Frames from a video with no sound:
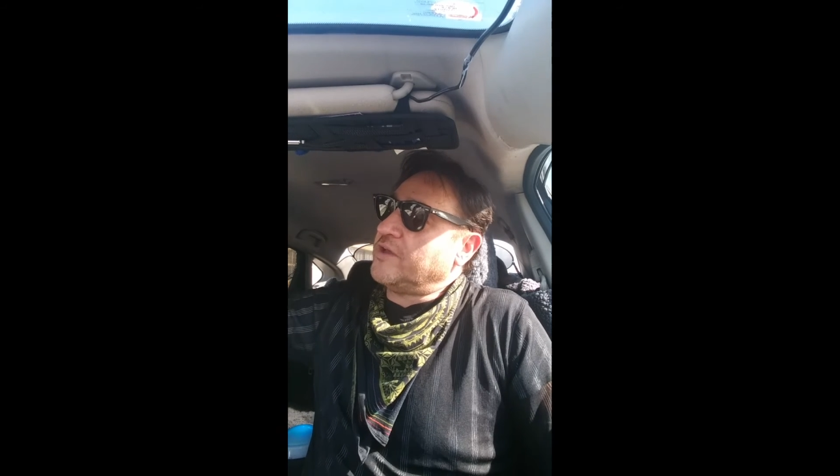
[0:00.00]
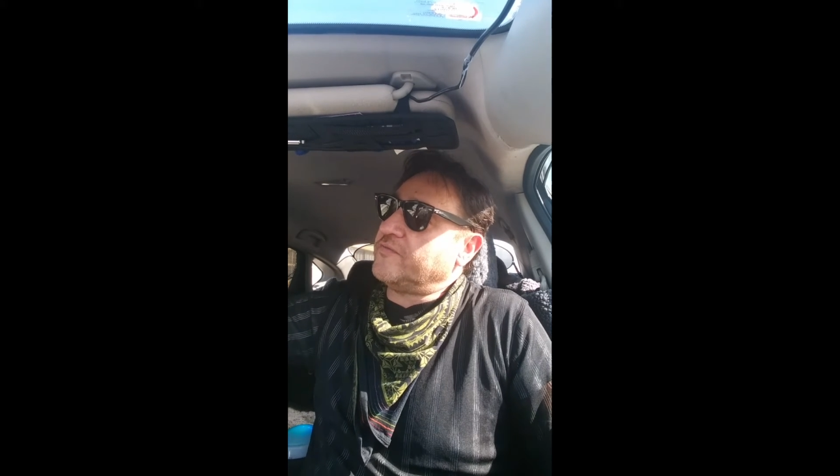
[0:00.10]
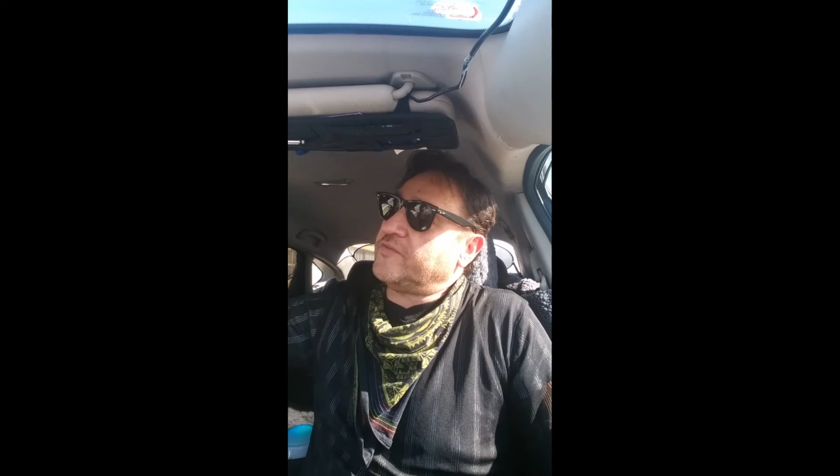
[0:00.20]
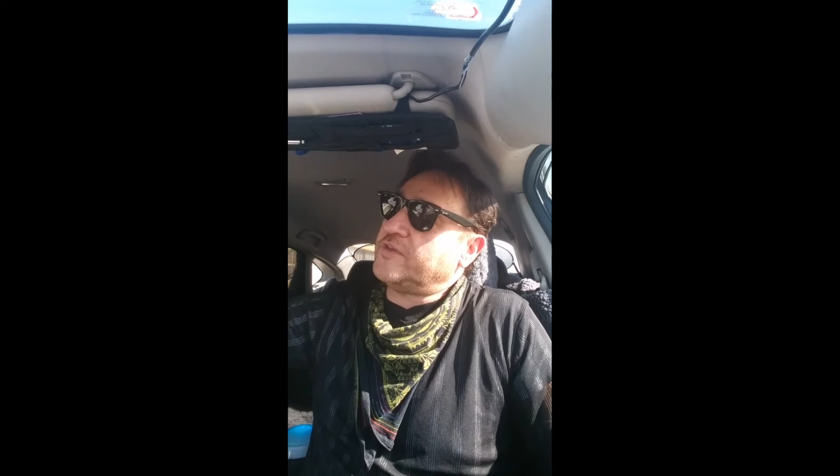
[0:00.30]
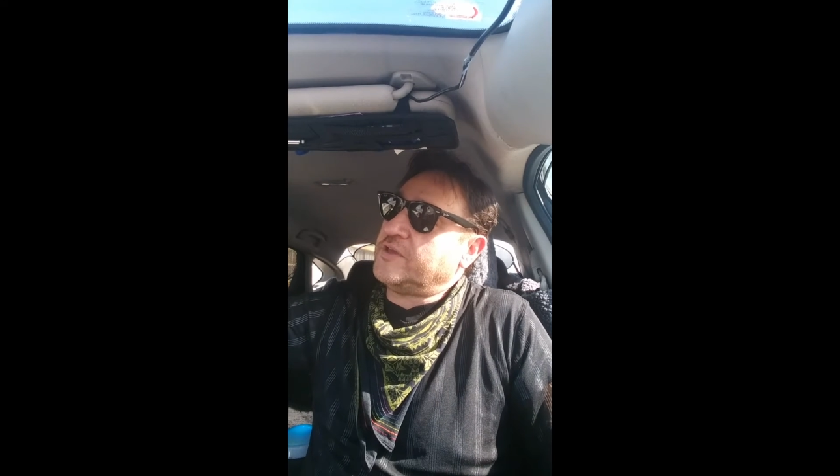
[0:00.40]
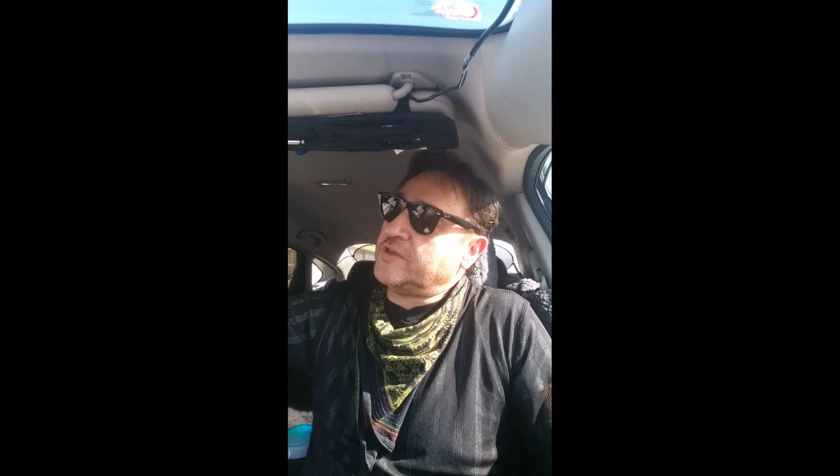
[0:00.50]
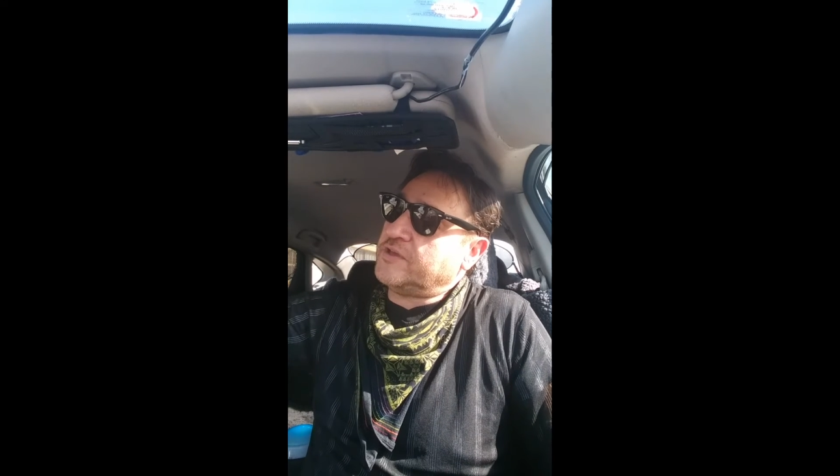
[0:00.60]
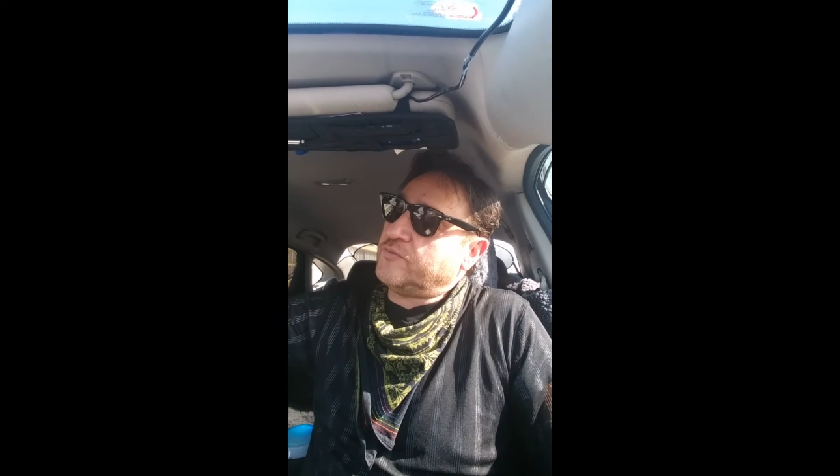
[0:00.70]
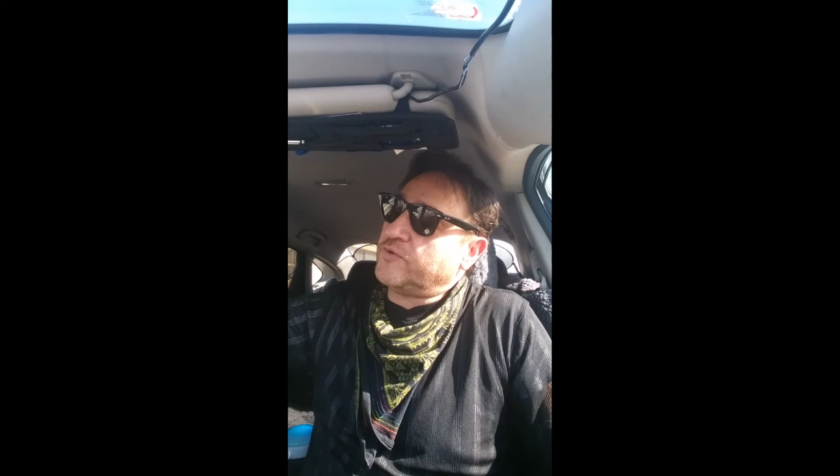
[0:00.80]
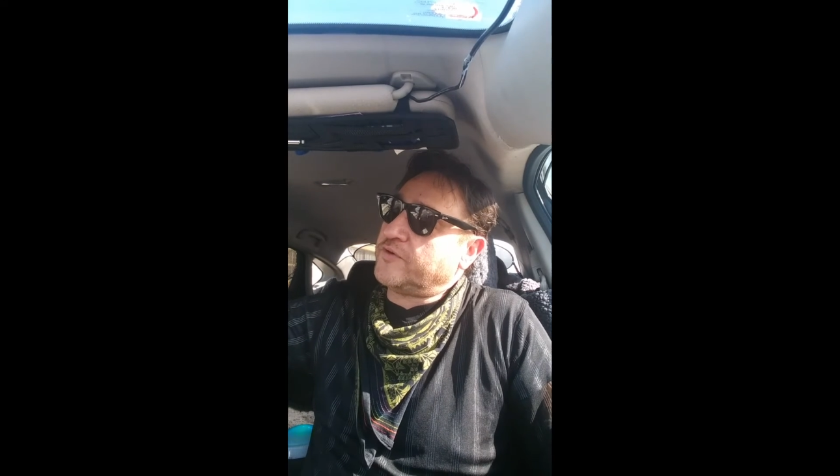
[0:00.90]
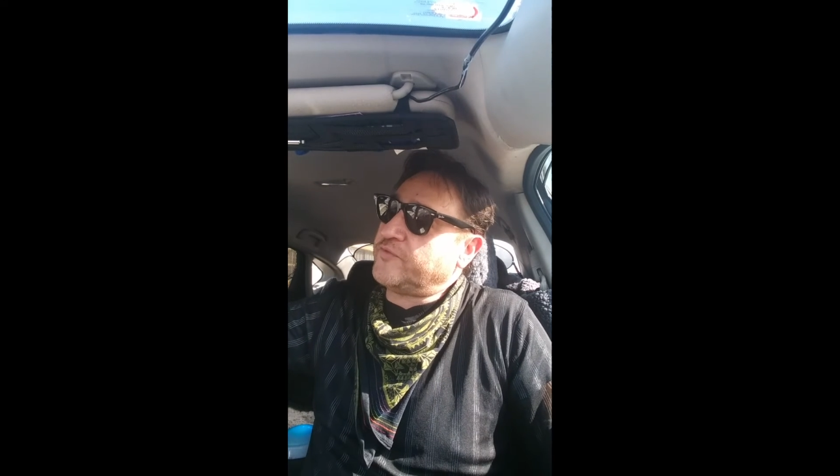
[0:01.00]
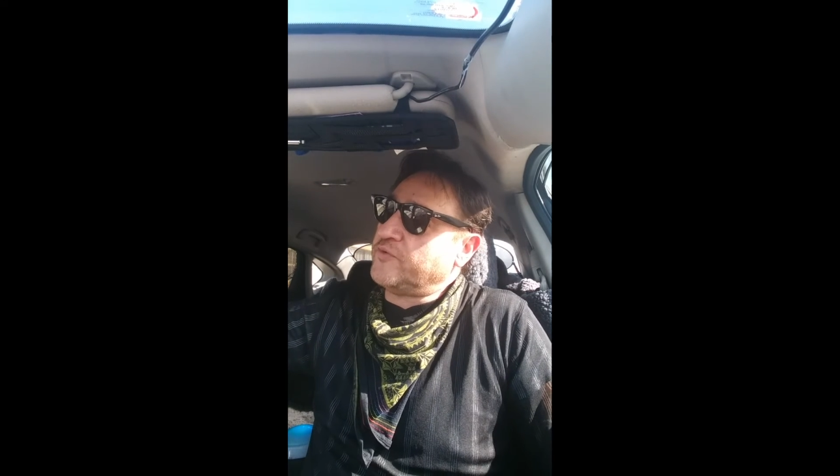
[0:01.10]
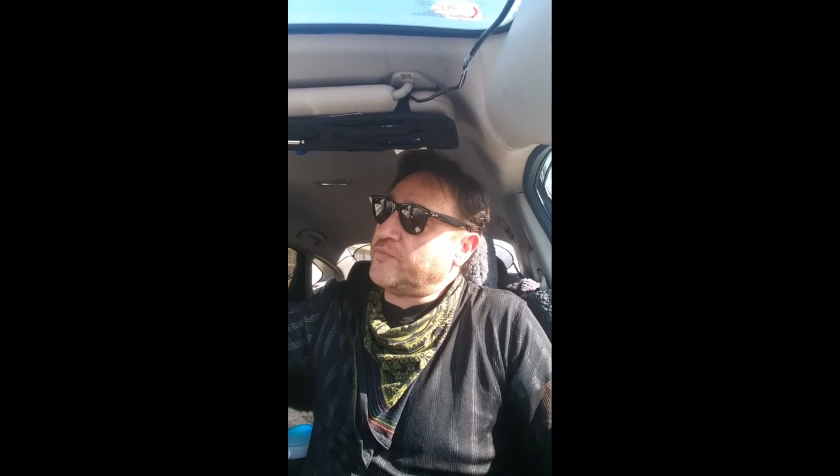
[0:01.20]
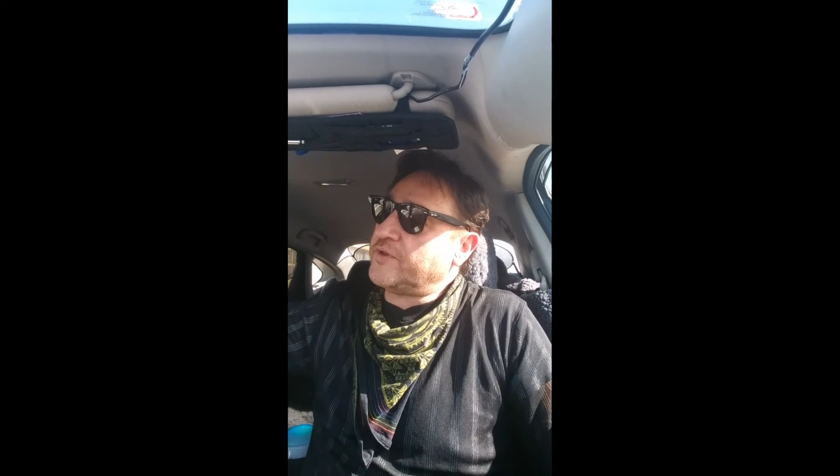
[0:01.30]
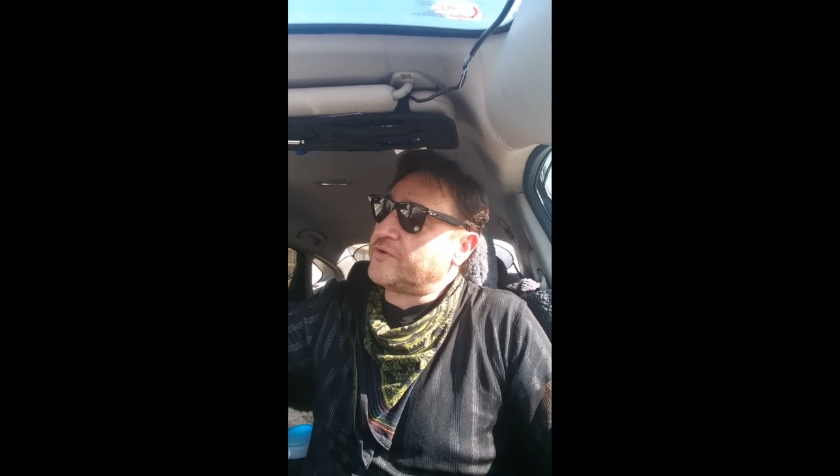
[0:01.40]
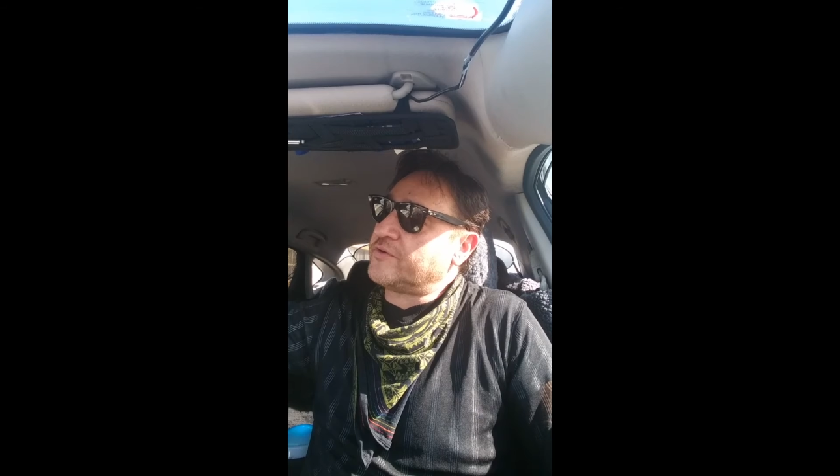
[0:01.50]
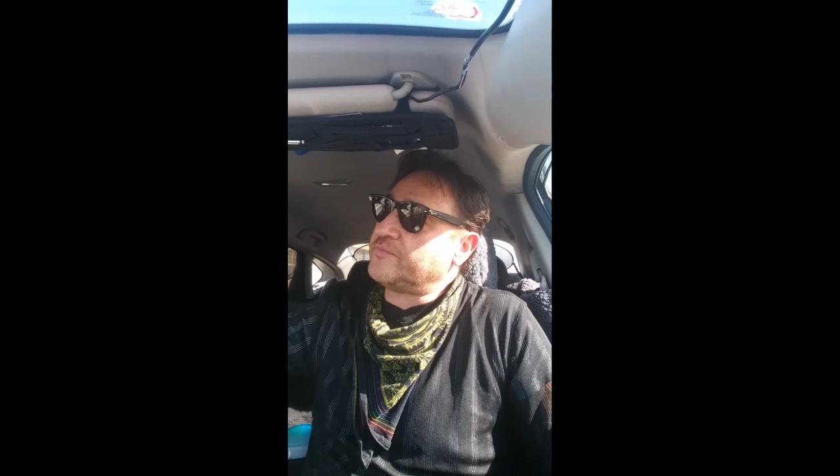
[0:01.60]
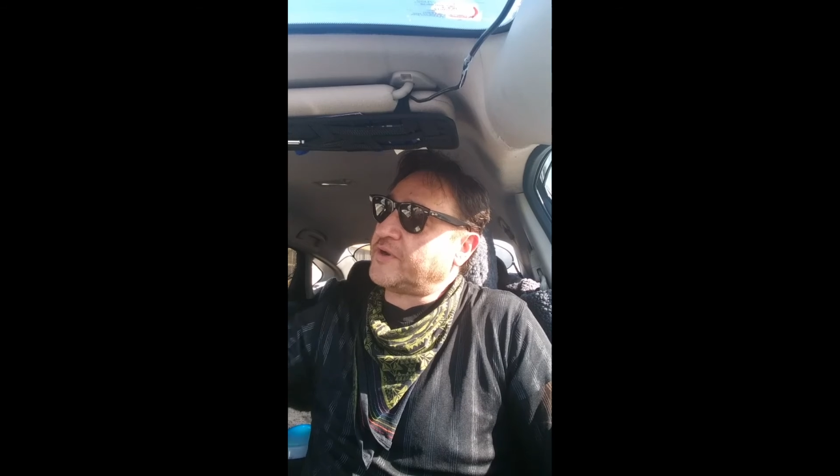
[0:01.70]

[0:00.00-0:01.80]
of the rear view mirror,